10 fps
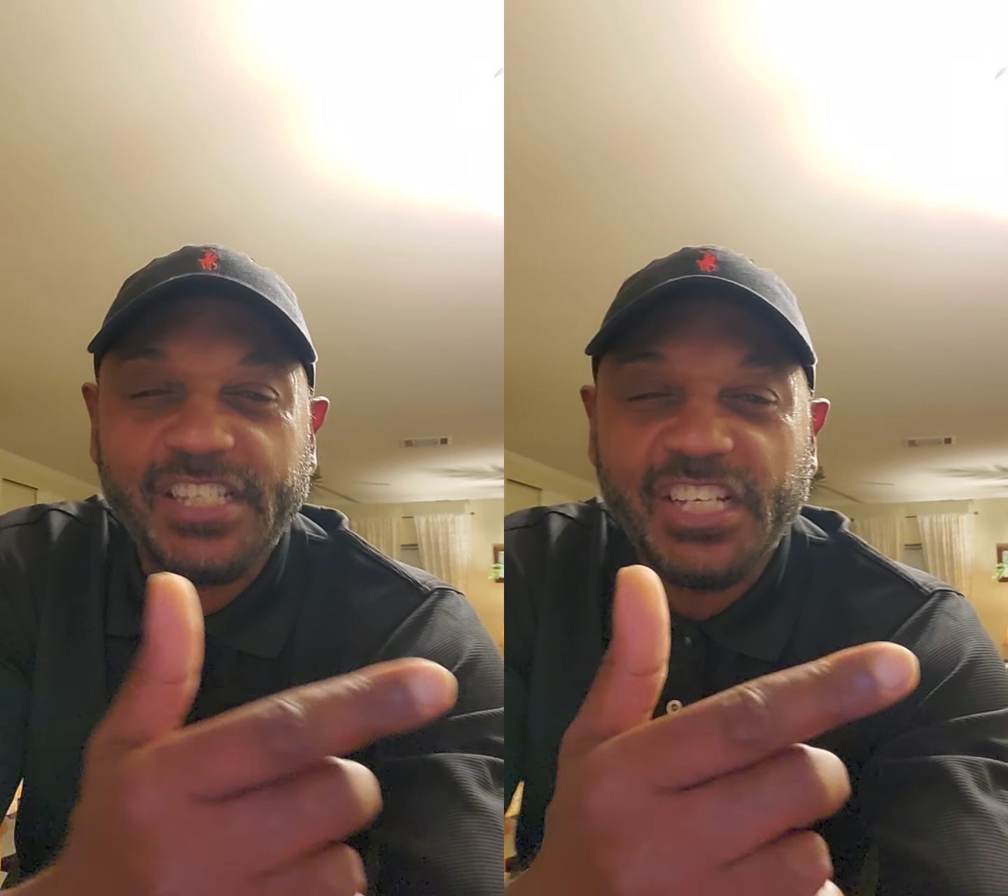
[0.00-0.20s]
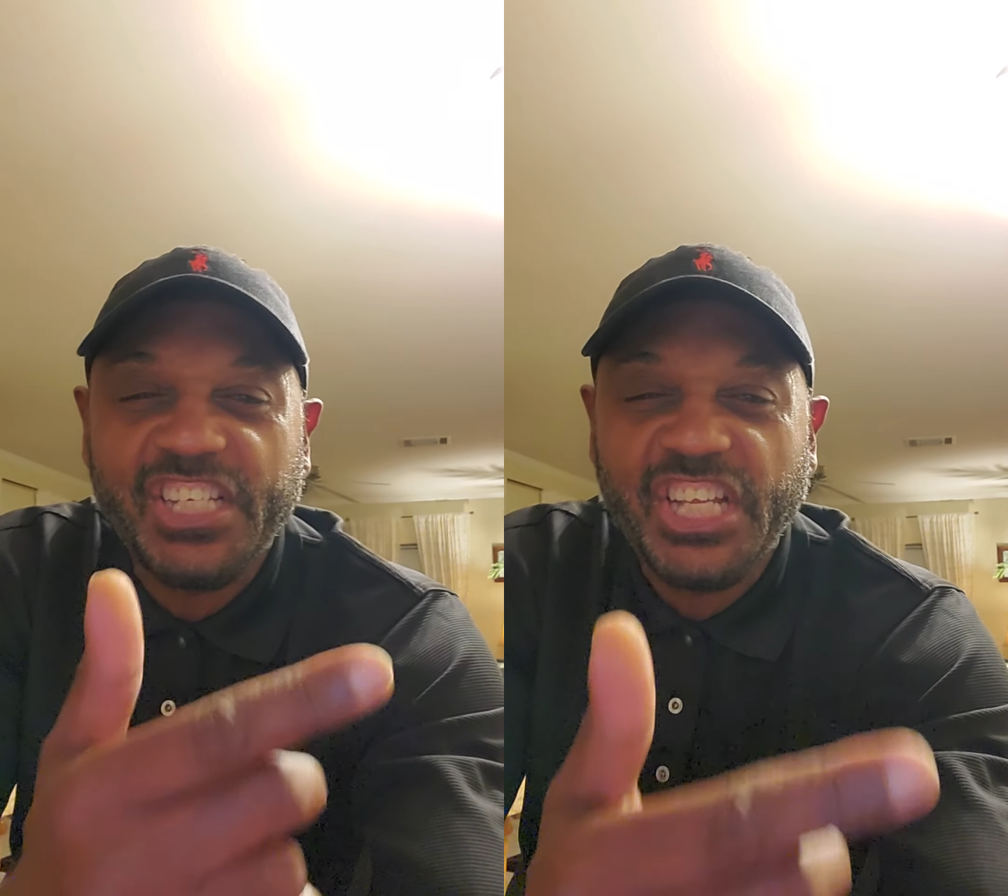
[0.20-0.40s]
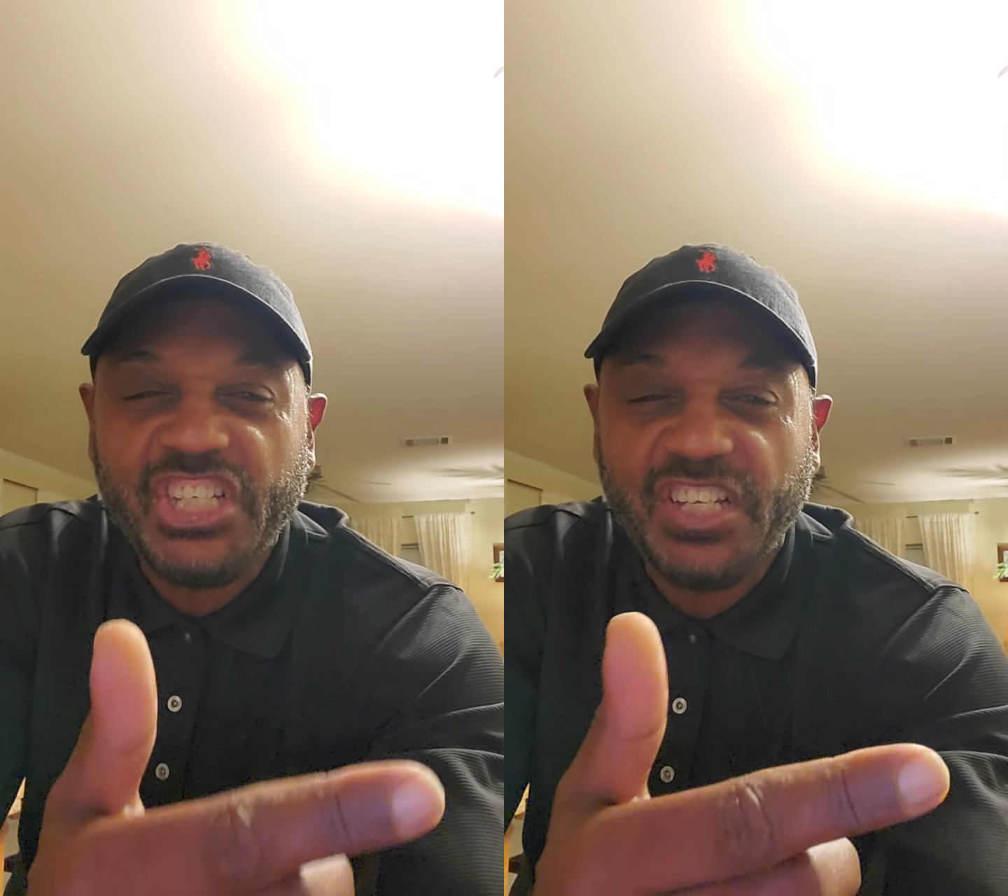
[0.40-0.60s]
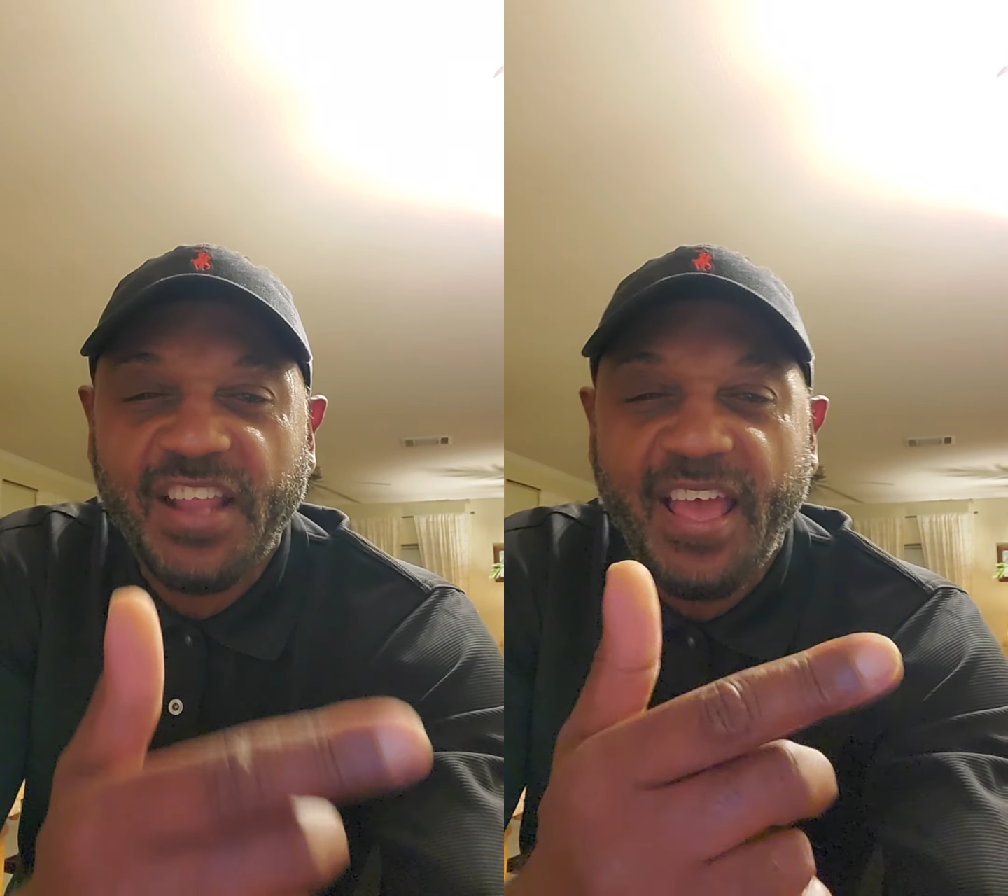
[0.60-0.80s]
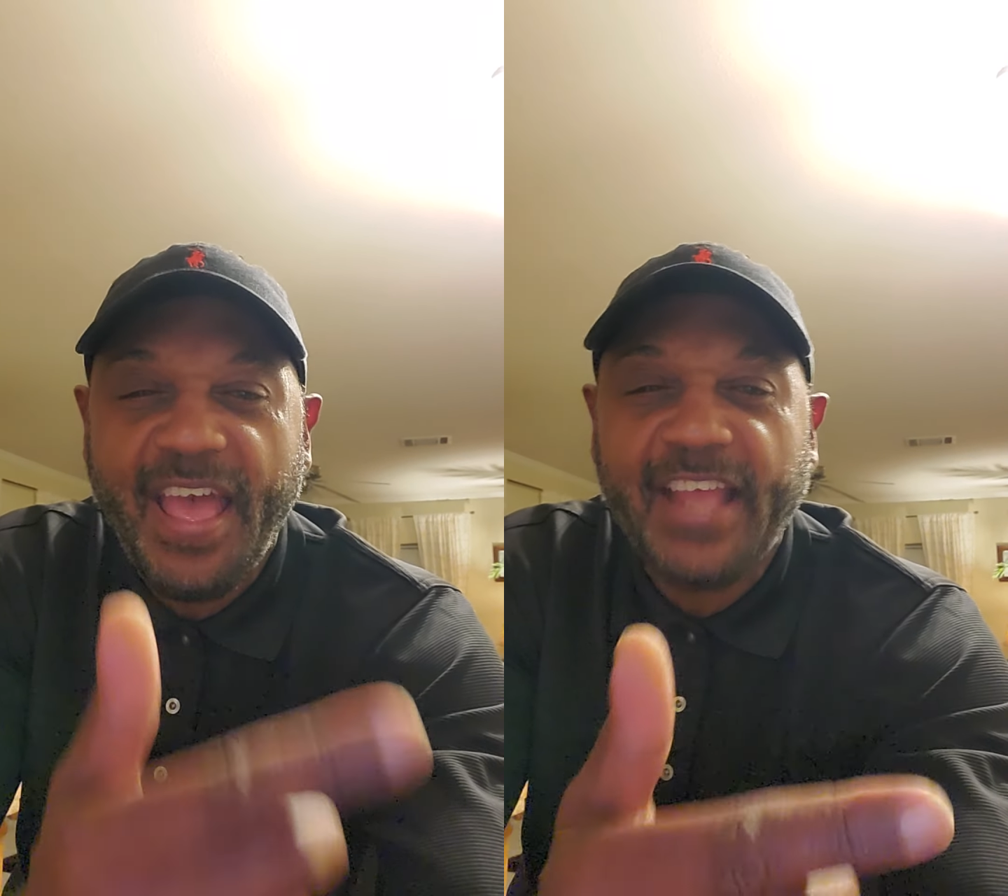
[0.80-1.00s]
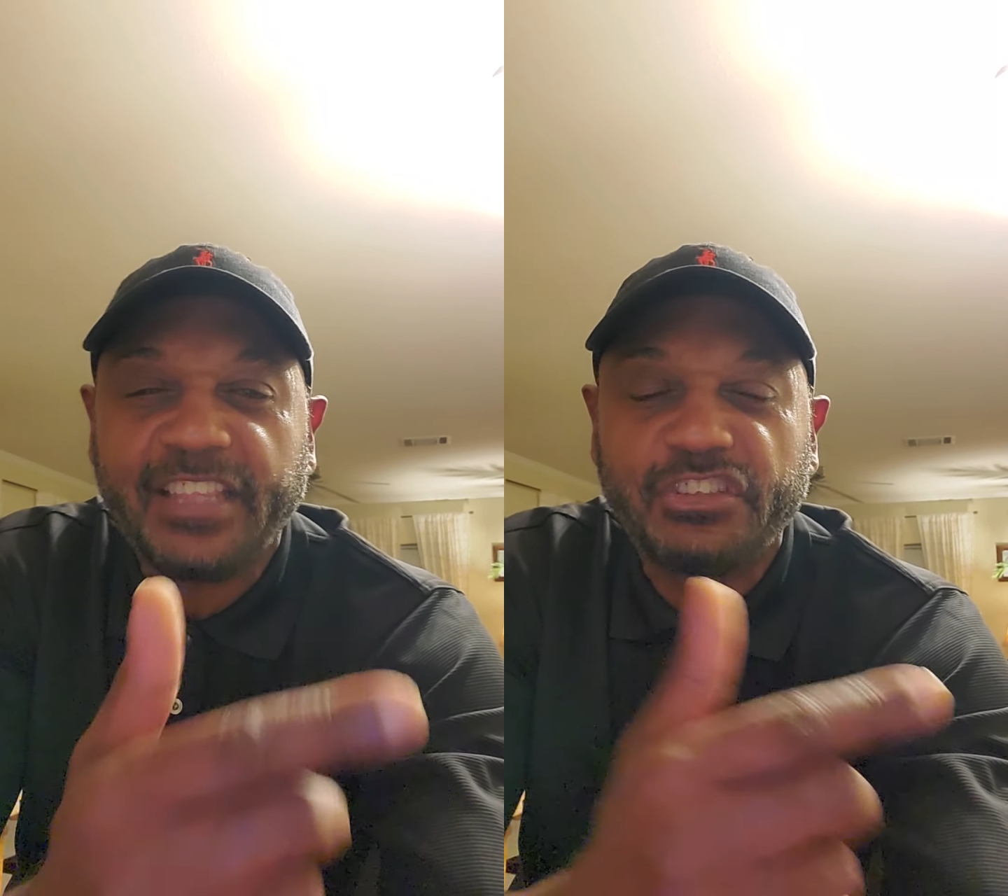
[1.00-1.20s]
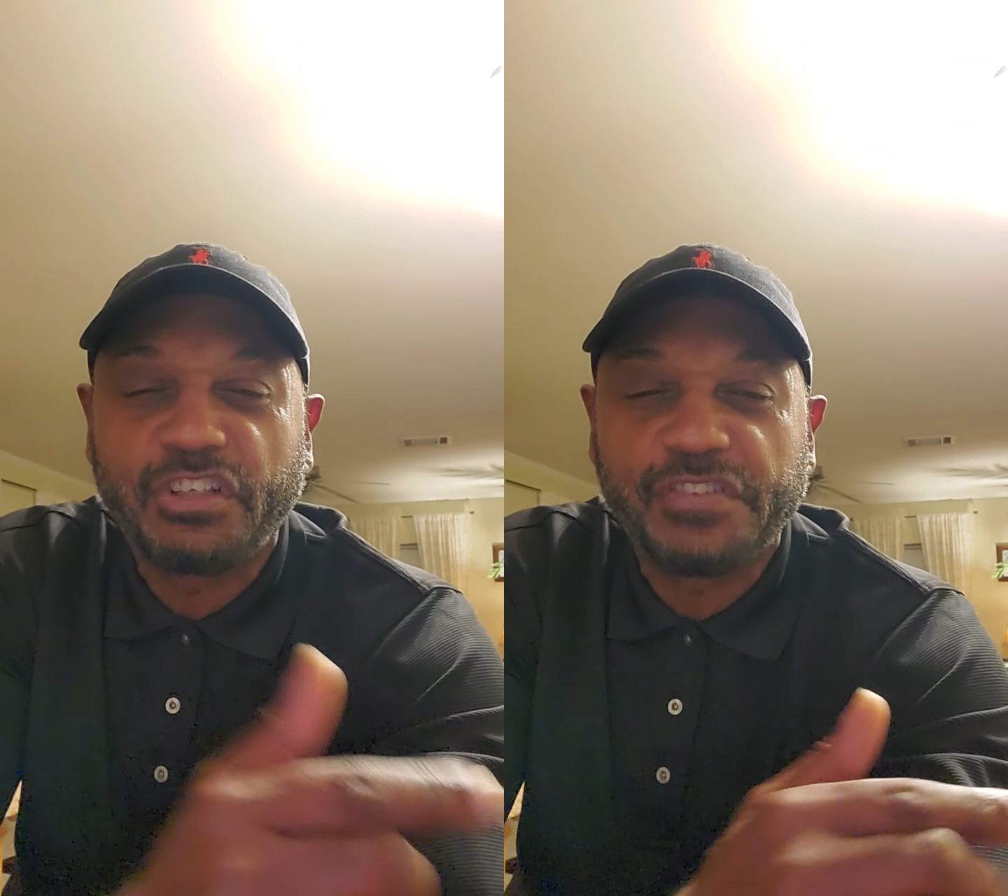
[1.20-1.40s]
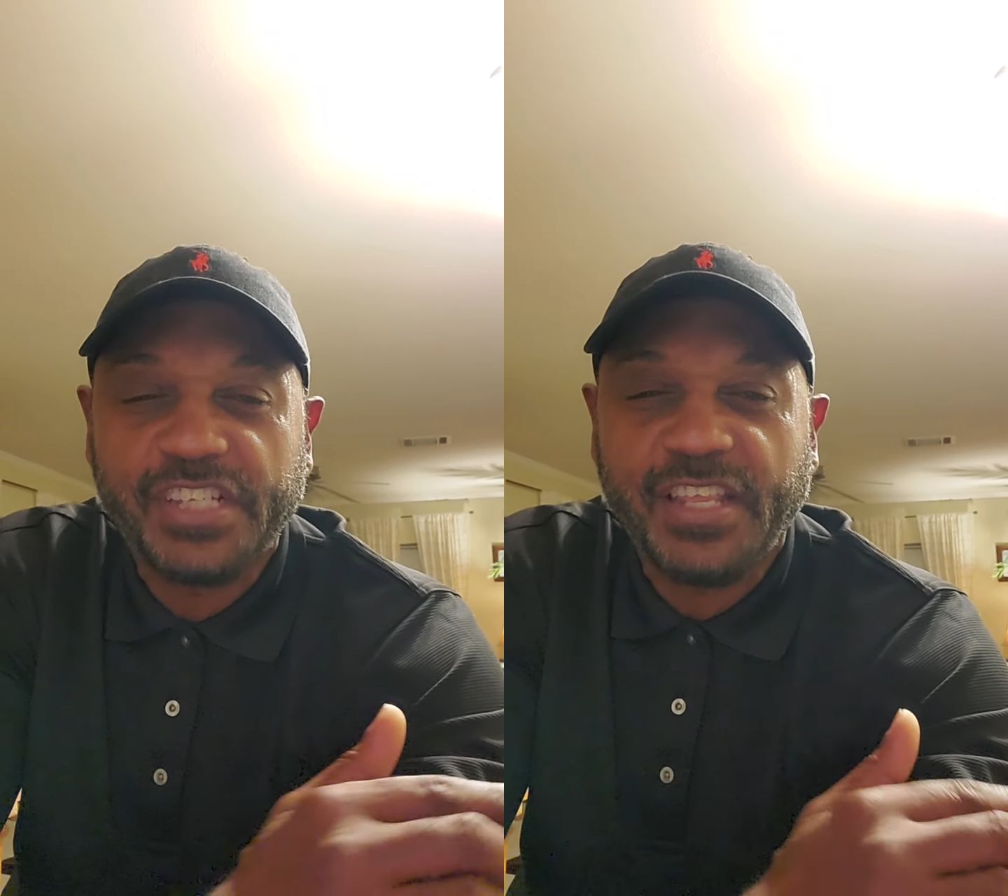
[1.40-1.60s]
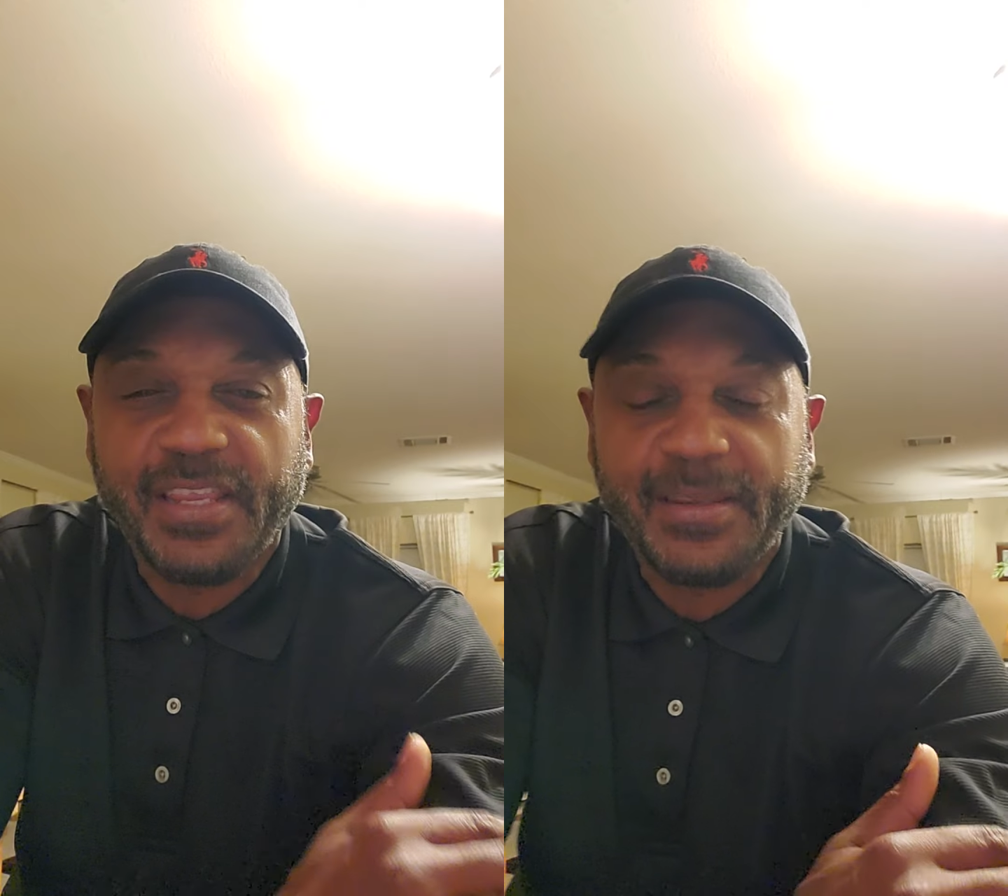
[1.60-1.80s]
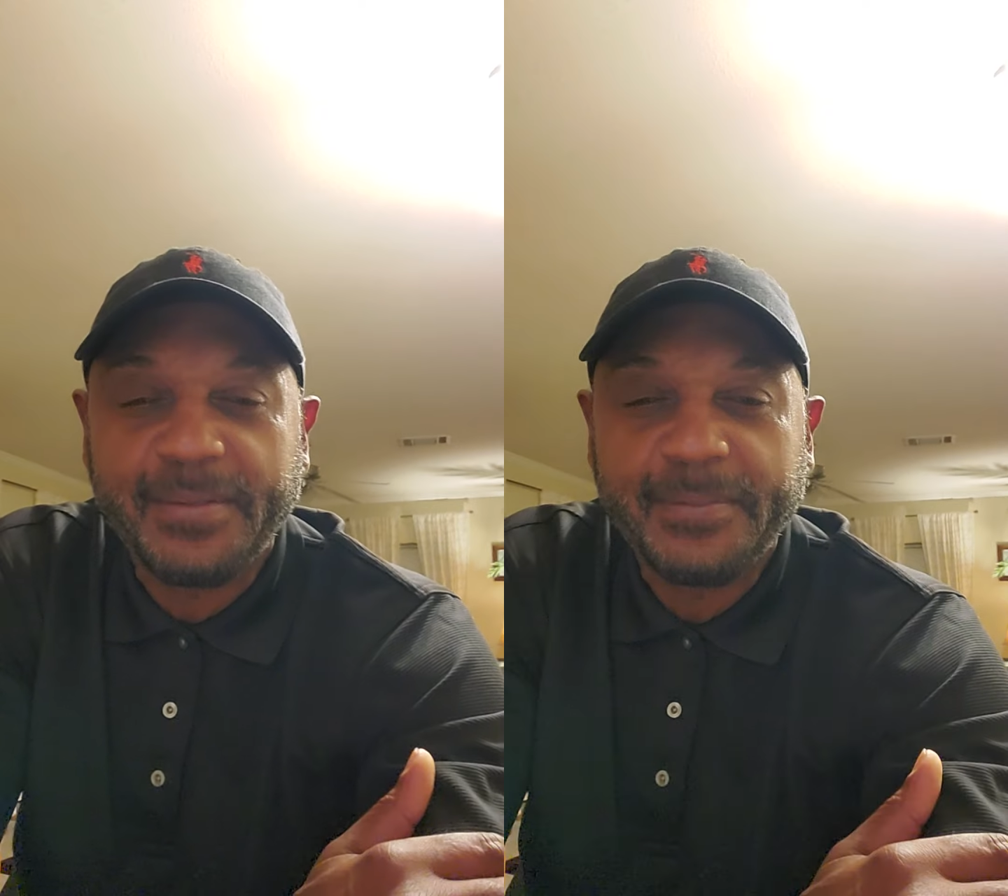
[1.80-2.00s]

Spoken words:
sedition act that you've seen.